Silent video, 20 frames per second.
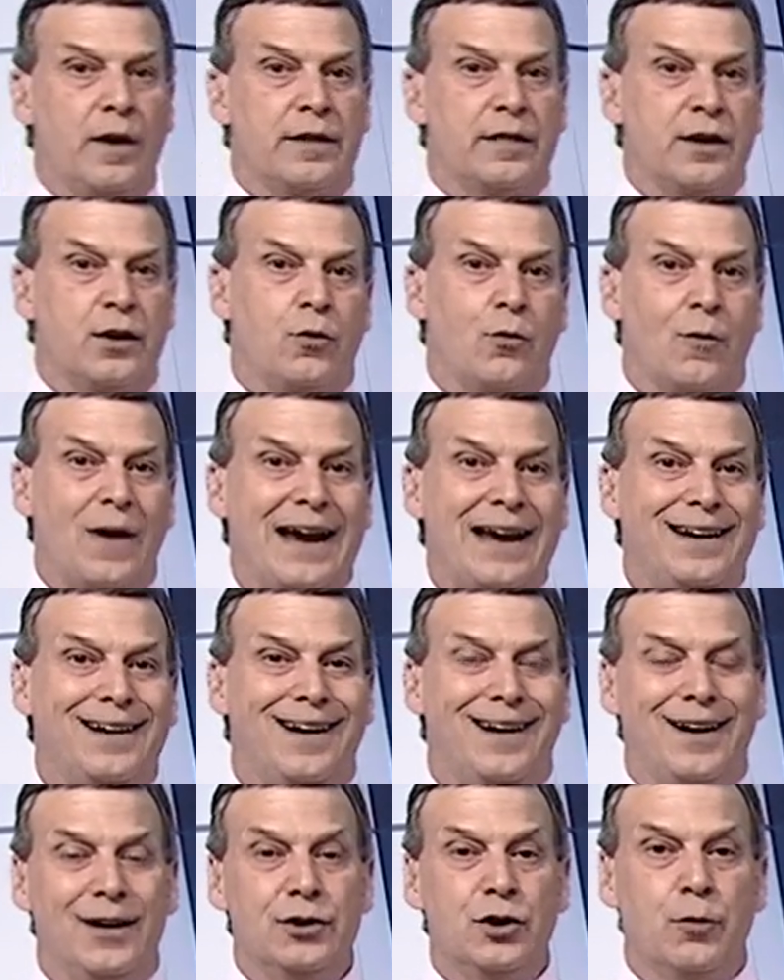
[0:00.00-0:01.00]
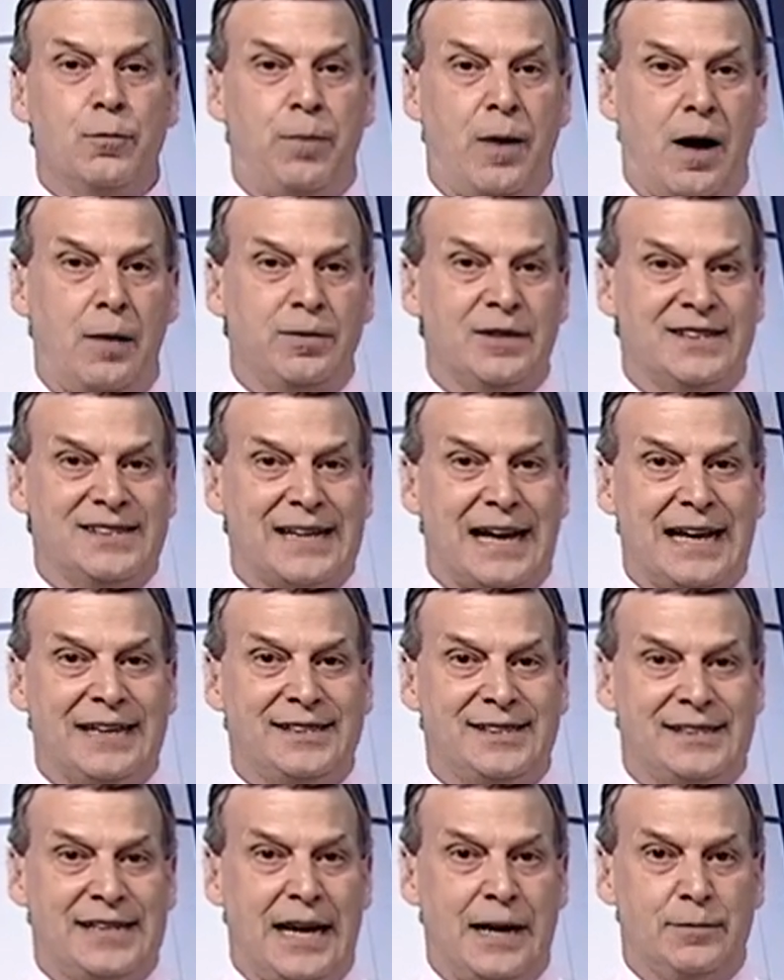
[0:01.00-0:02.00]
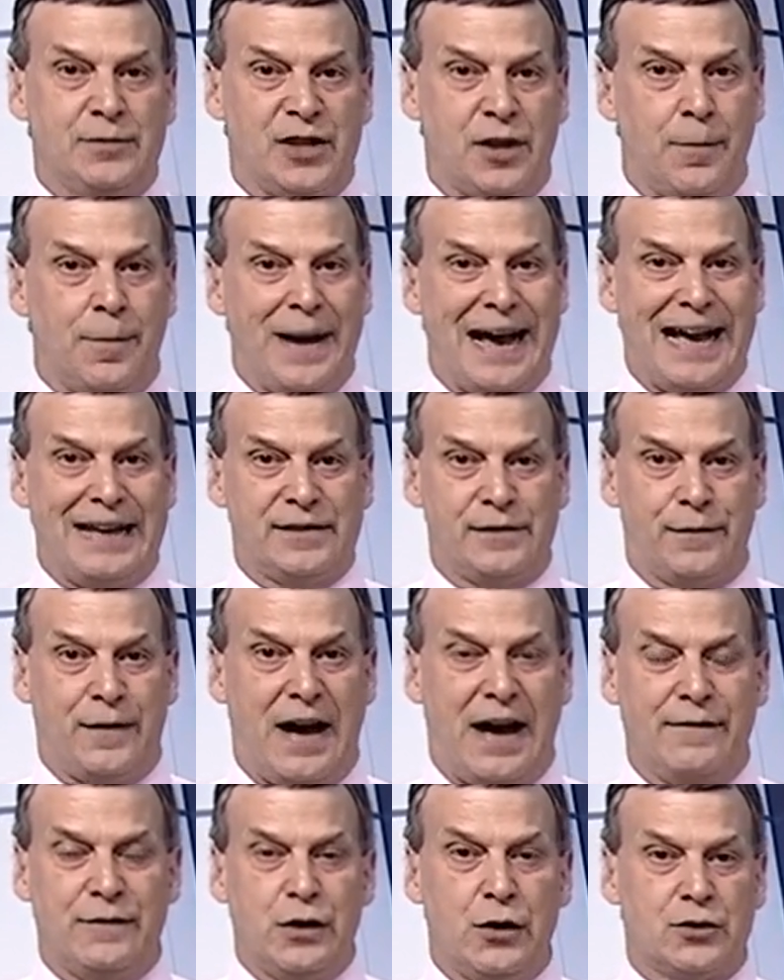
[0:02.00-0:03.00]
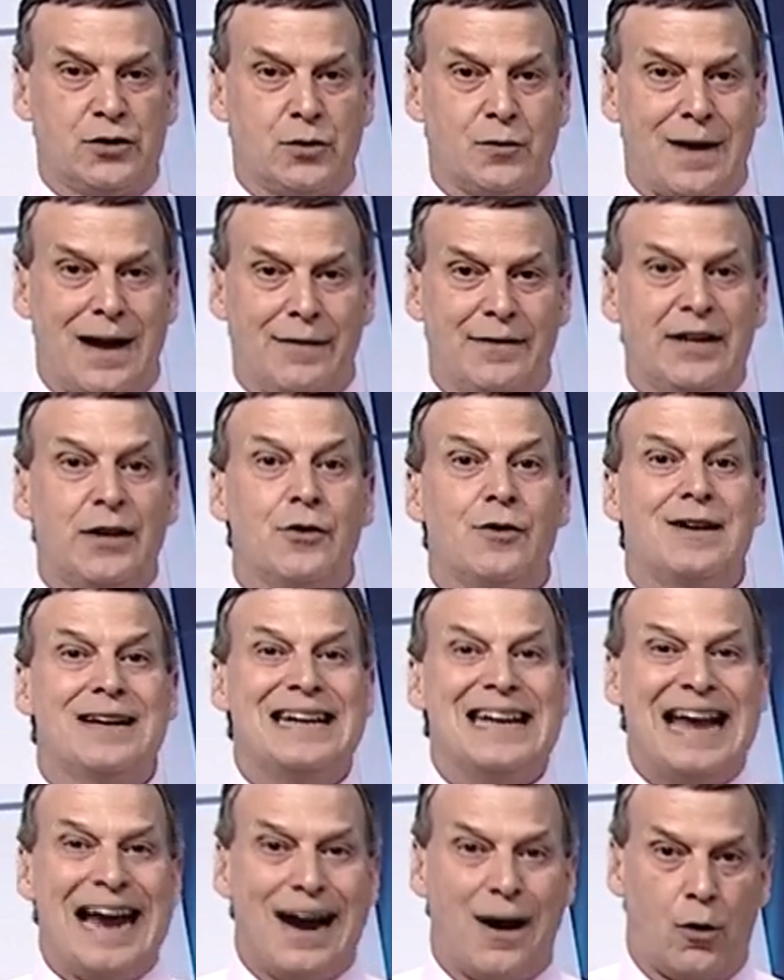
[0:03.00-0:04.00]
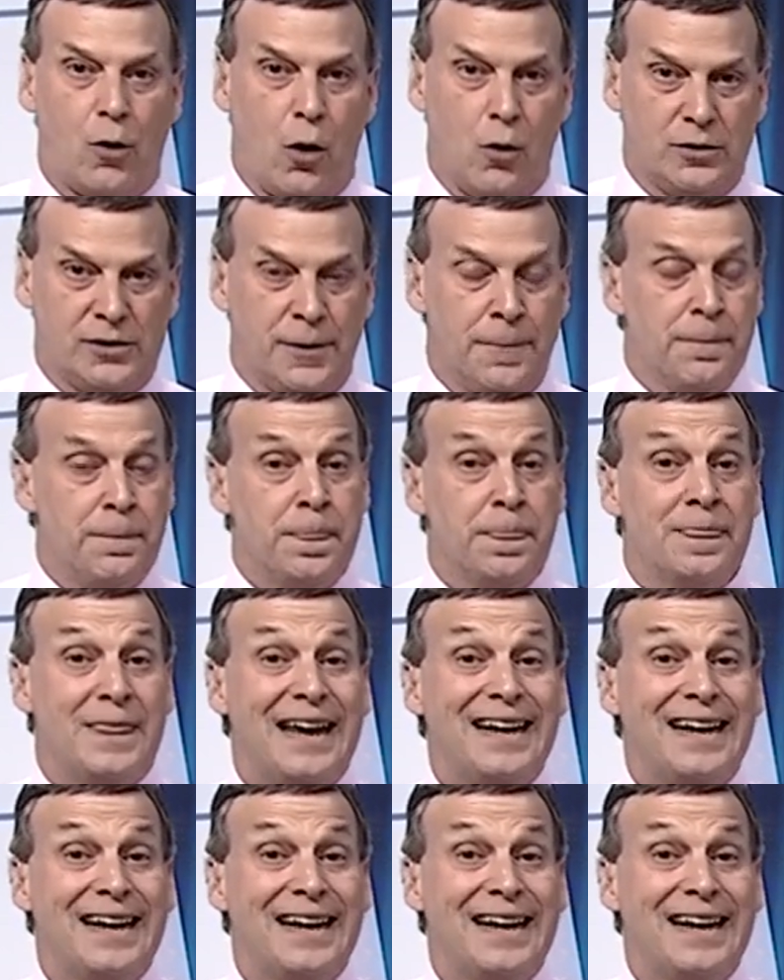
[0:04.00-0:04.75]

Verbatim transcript: of the great under-publicized teams of the past five years around here, Narrows. They